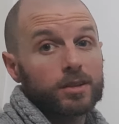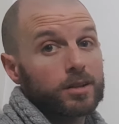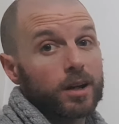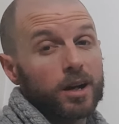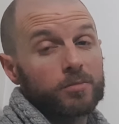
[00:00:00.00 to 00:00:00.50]

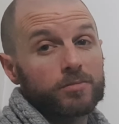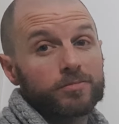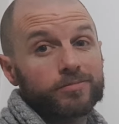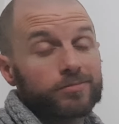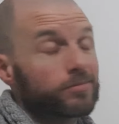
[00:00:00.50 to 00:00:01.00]
I'm
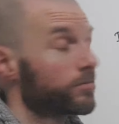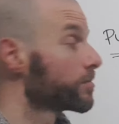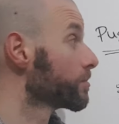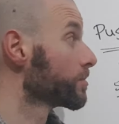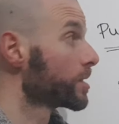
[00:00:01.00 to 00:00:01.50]

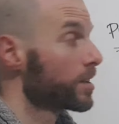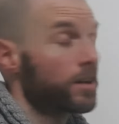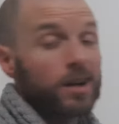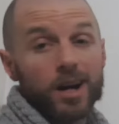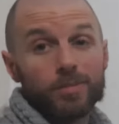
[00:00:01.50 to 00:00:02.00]

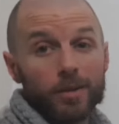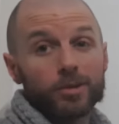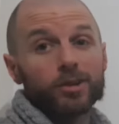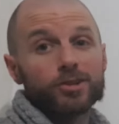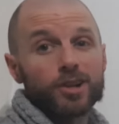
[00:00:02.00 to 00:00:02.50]
probably
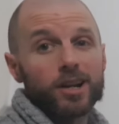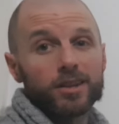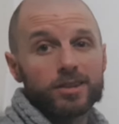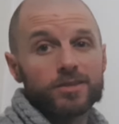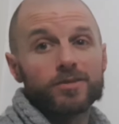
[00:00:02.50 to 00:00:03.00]
going to train
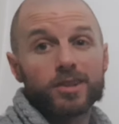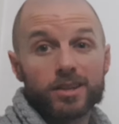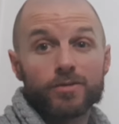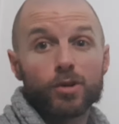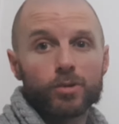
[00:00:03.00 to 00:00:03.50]
like this for the next
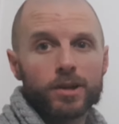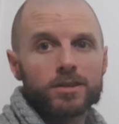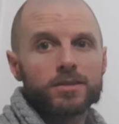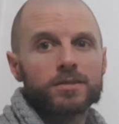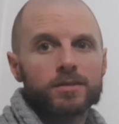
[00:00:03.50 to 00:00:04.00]
4
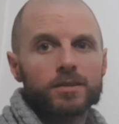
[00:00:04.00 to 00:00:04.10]
weeks.